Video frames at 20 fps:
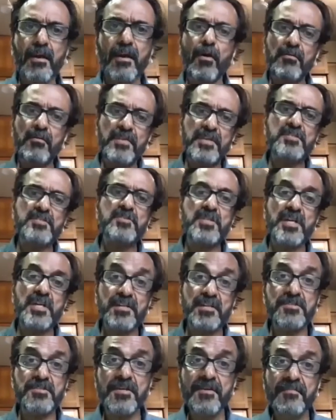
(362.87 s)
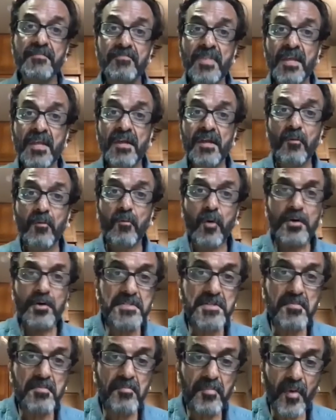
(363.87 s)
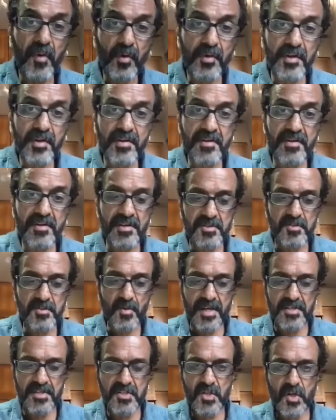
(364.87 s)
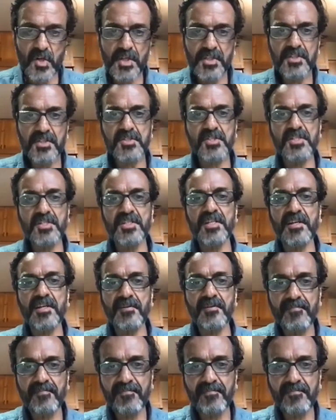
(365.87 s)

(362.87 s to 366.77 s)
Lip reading: always change. What is important is to enjoy the journey.